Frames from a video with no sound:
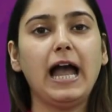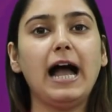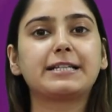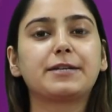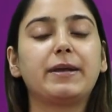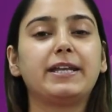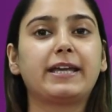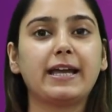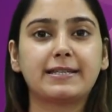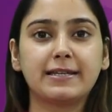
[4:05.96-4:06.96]
And in many
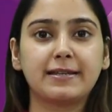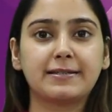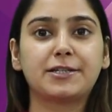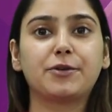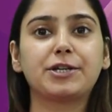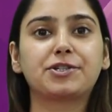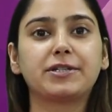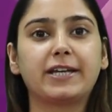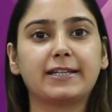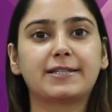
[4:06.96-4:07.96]
cases, the
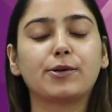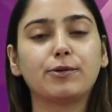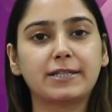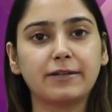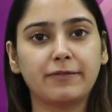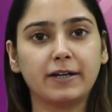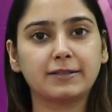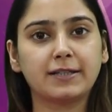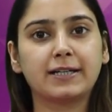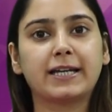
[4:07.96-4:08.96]
situation gets so severe
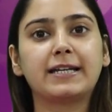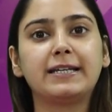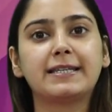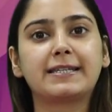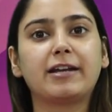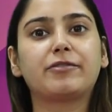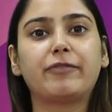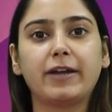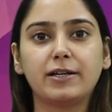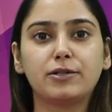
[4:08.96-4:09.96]
that the kidneys get
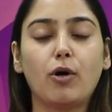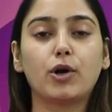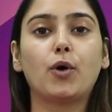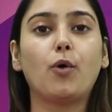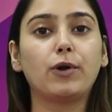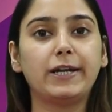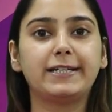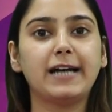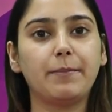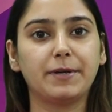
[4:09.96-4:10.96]
failed or
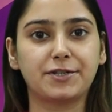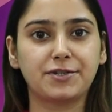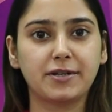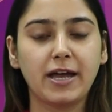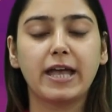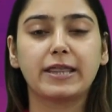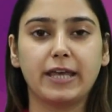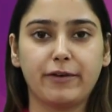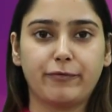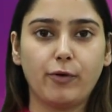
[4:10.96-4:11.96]
wholly damaged.
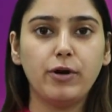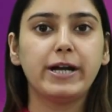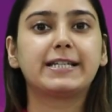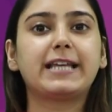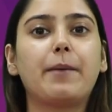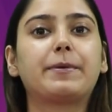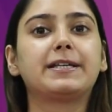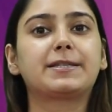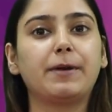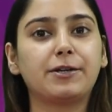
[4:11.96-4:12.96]
Therefore,
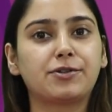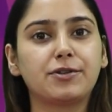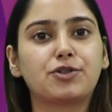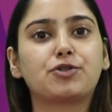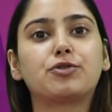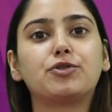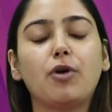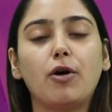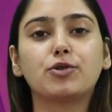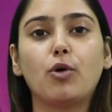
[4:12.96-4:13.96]
diabetes patients should
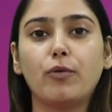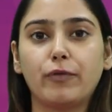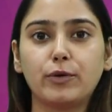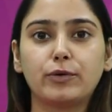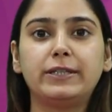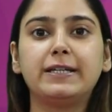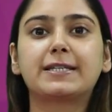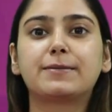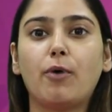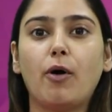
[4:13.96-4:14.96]
not overlook
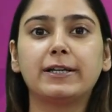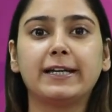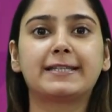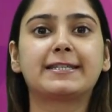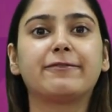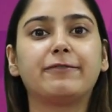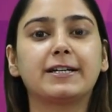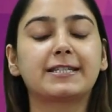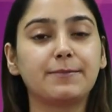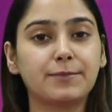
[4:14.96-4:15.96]
these small yet
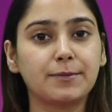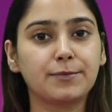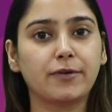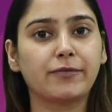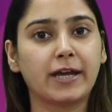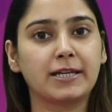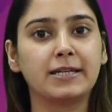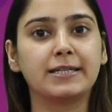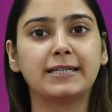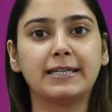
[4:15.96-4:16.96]
severe symptoms of kidney
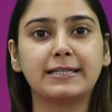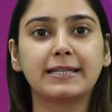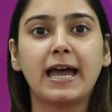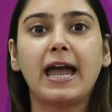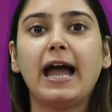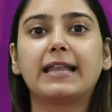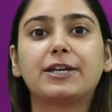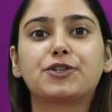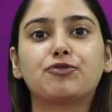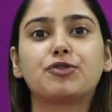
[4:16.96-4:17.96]
disease and
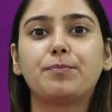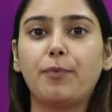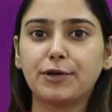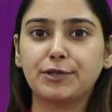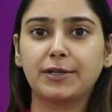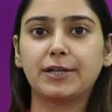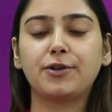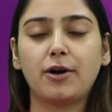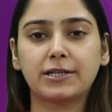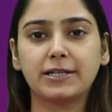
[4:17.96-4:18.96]
they should report to their
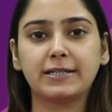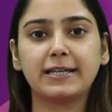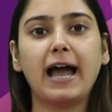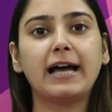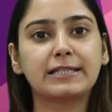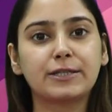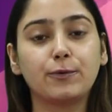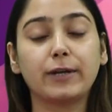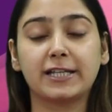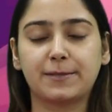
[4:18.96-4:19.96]
doctors as
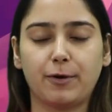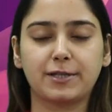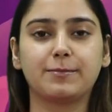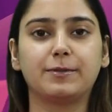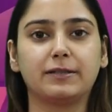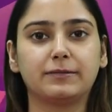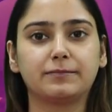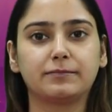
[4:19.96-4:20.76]
soon as possible.